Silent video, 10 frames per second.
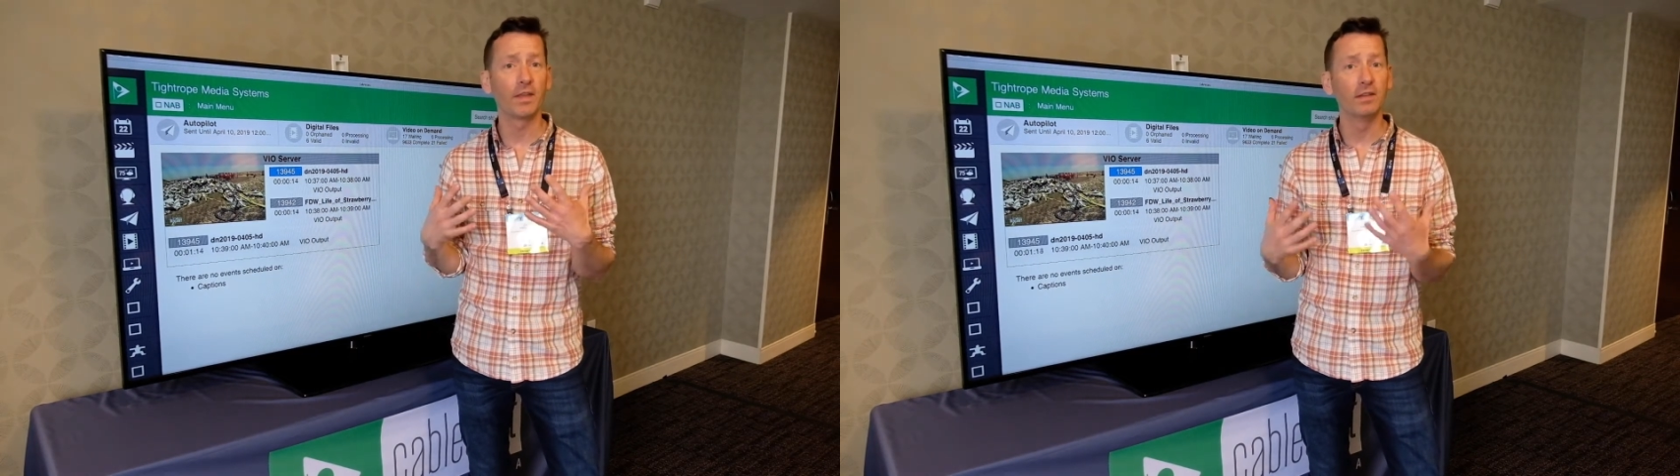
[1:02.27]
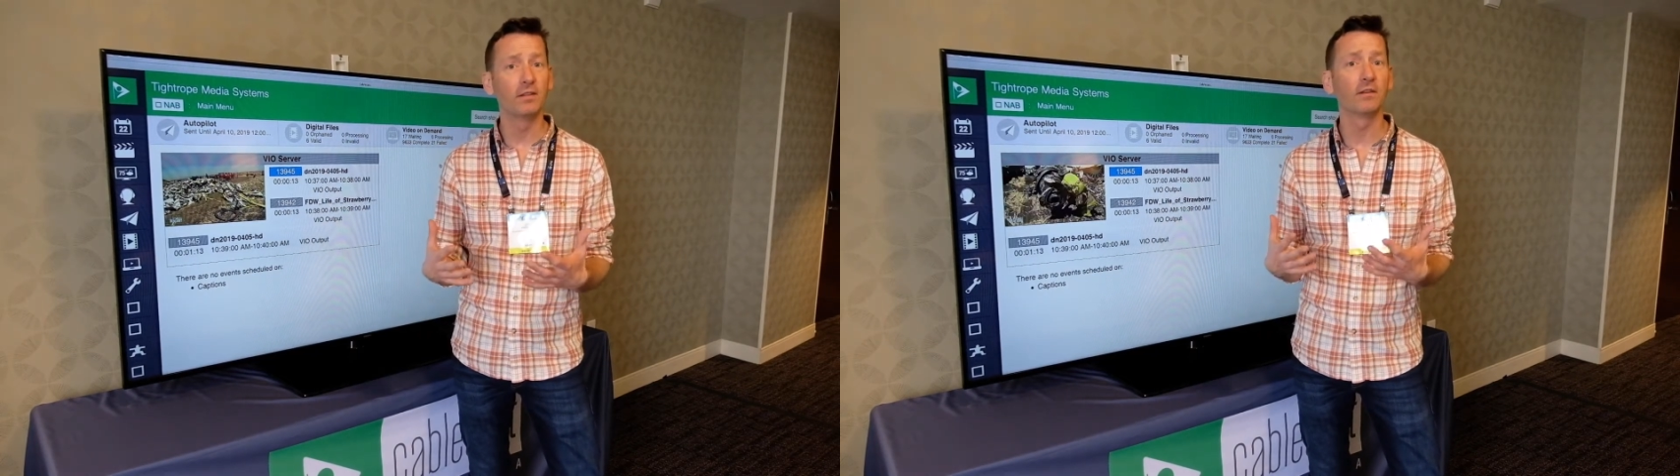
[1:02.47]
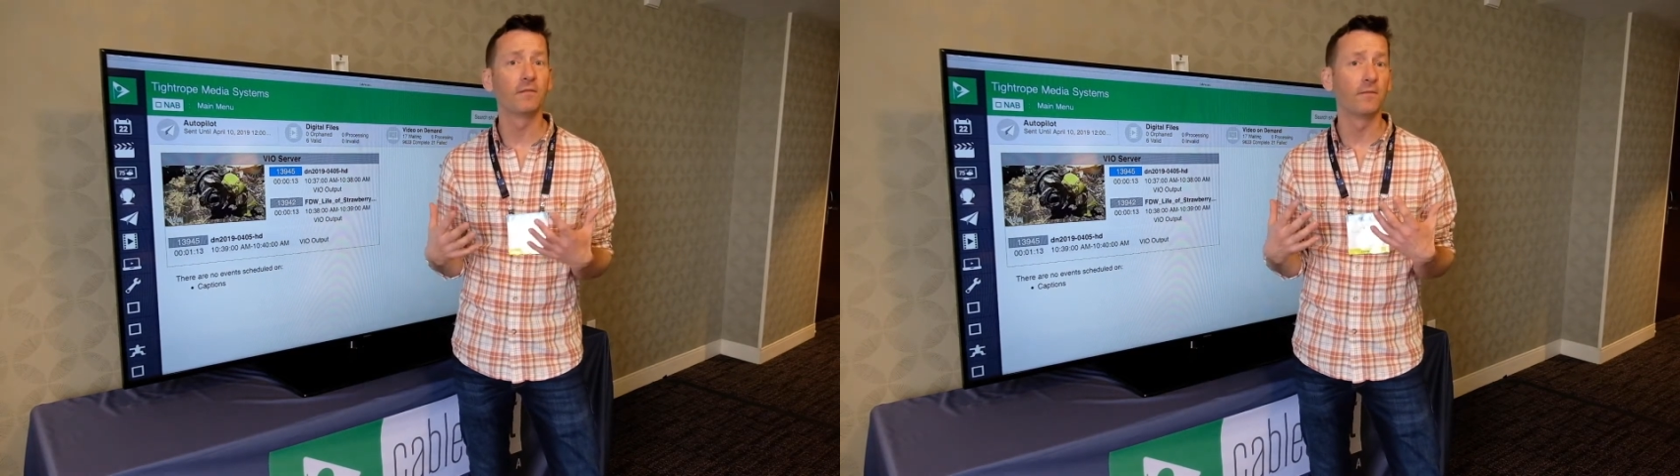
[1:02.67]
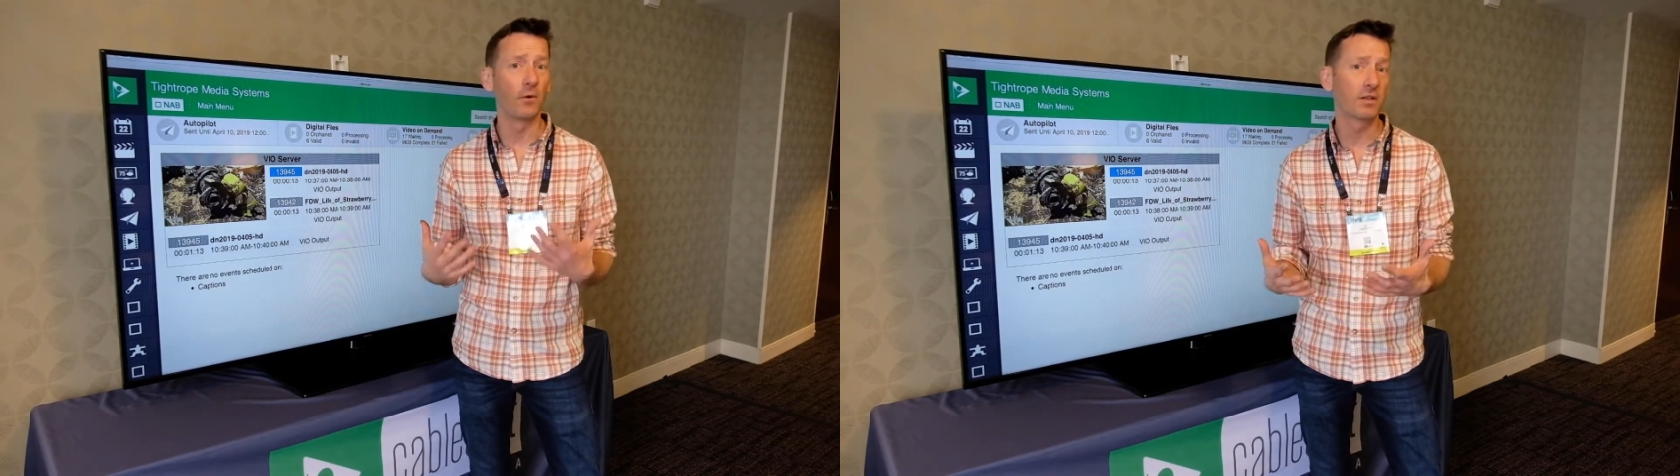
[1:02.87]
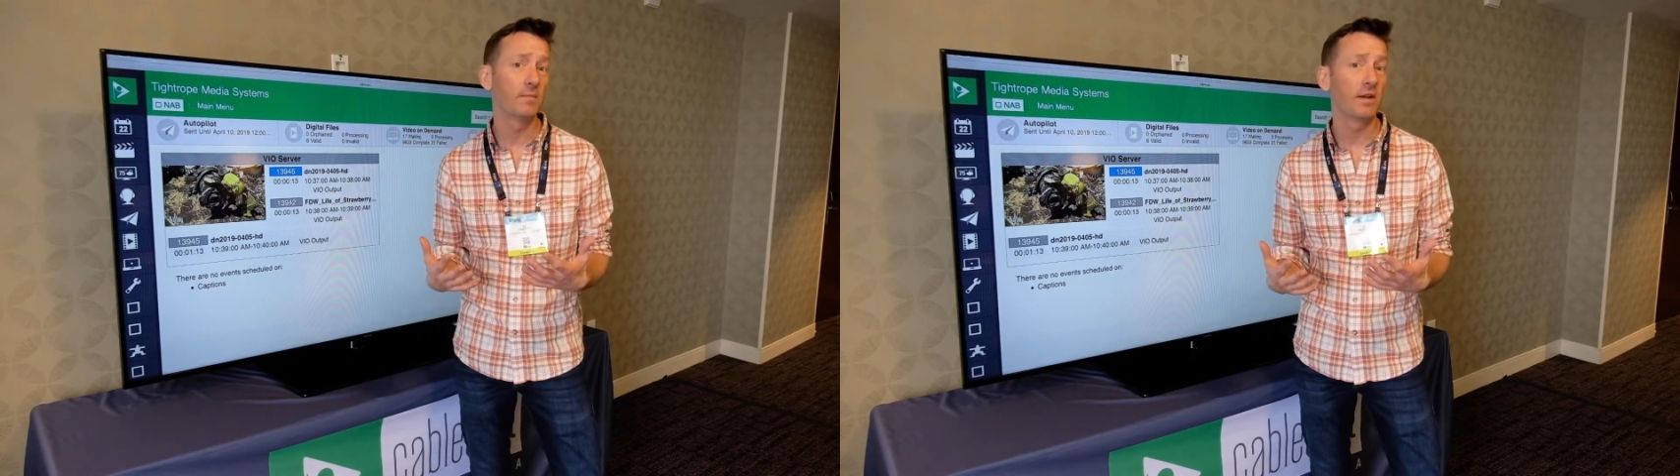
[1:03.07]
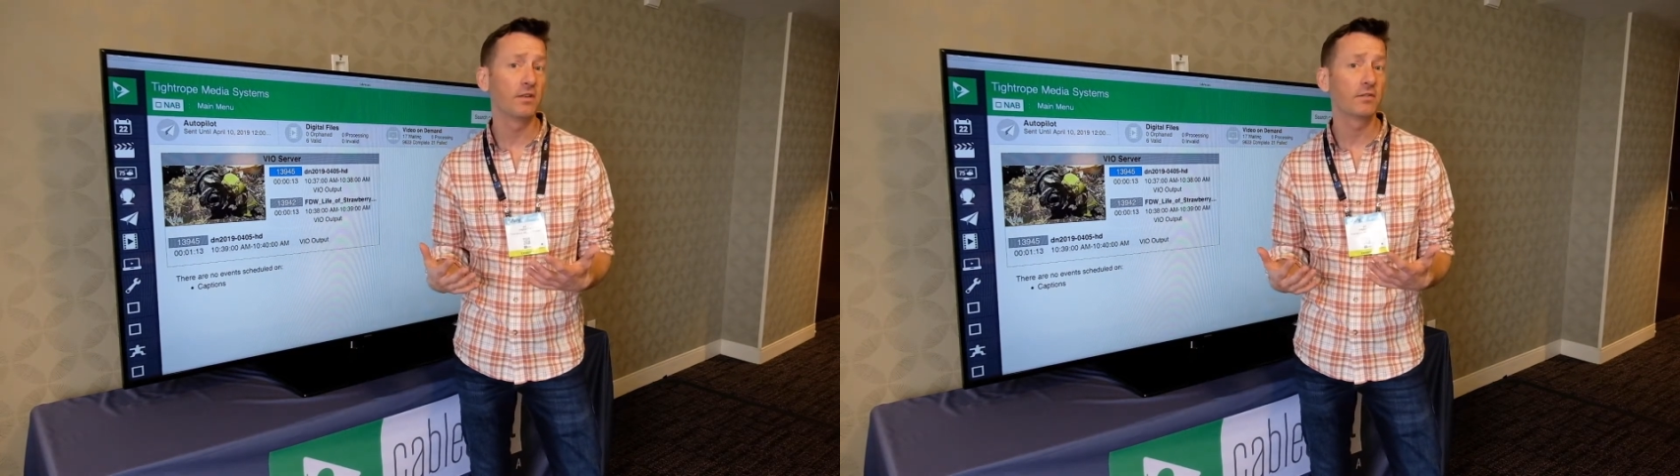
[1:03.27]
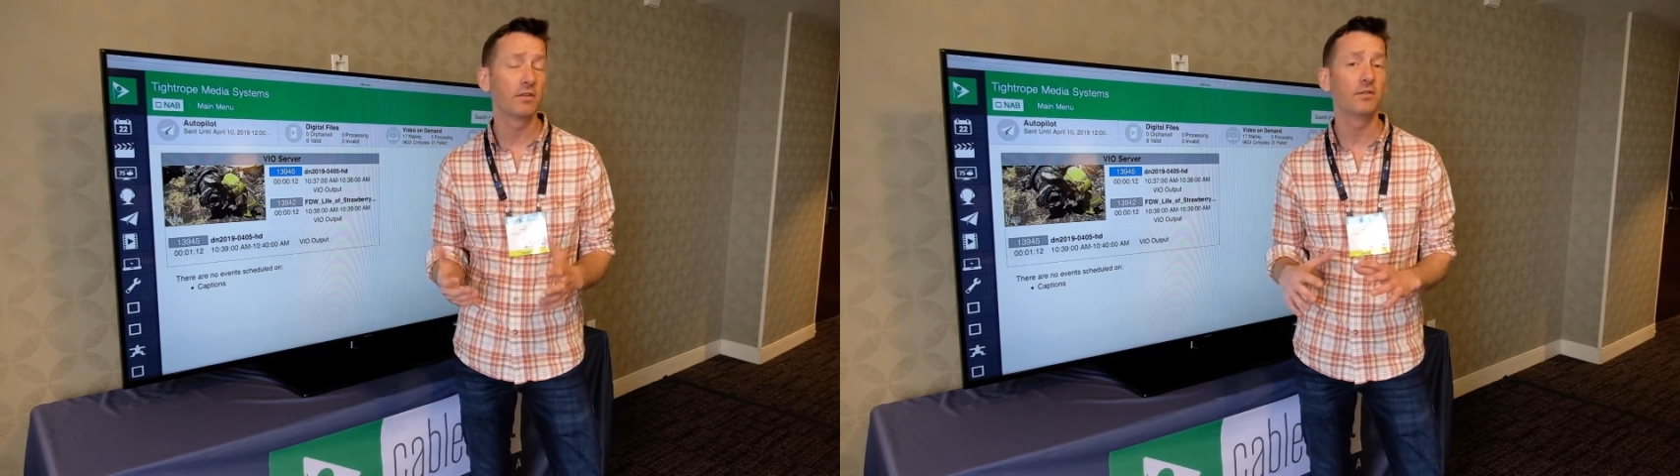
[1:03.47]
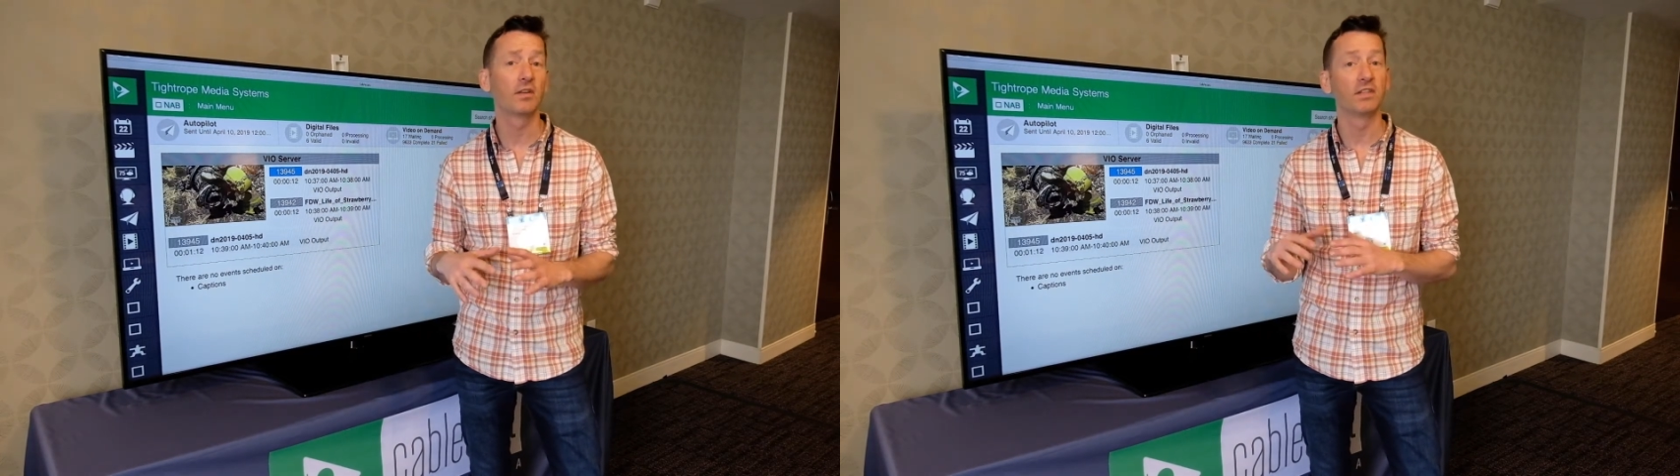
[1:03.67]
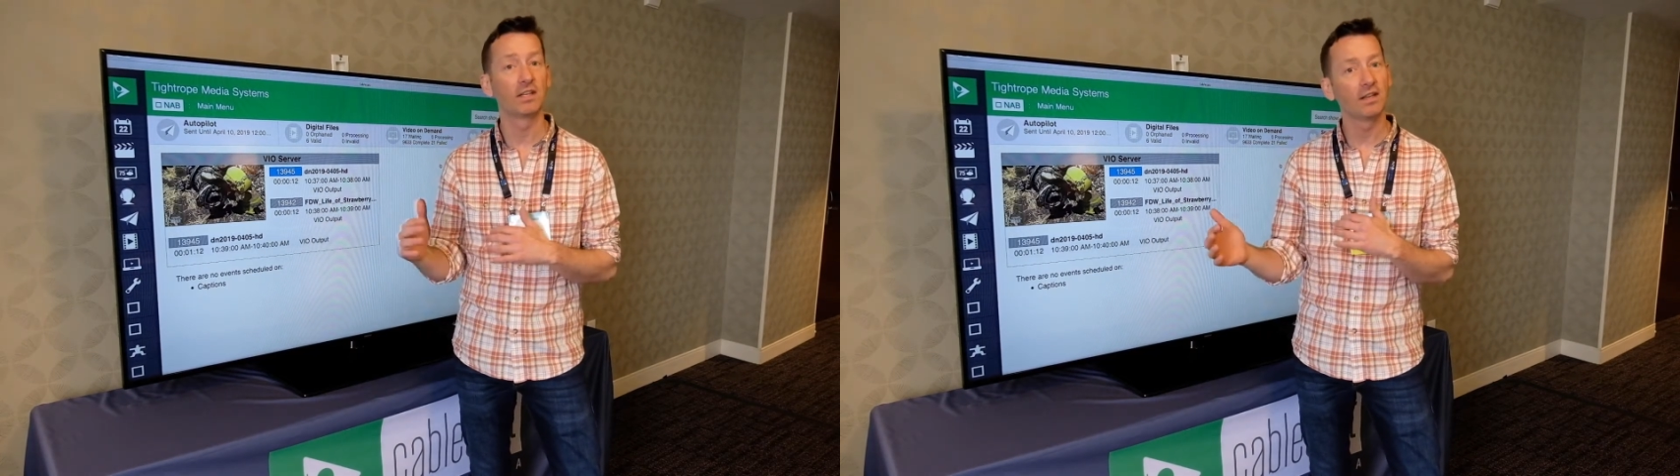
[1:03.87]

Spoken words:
in the force menu, so you can see